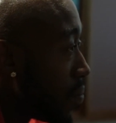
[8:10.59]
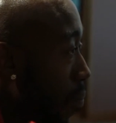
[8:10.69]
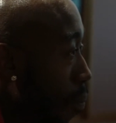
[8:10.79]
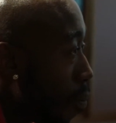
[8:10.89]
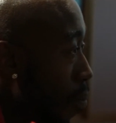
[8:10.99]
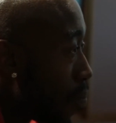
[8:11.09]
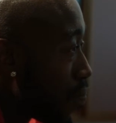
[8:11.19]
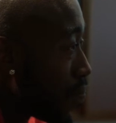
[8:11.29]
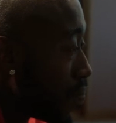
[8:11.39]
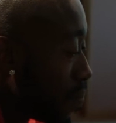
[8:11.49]
No, and you've been
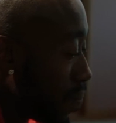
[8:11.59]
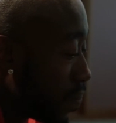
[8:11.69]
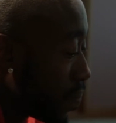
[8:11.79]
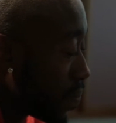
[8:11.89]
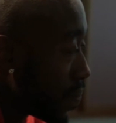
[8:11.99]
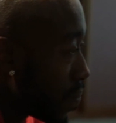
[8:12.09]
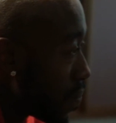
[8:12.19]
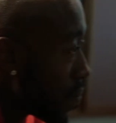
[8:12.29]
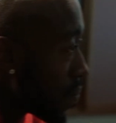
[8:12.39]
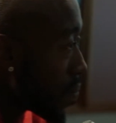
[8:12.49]
accepted by
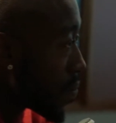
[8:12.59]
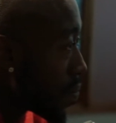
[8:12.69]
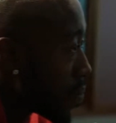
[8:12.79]
some of the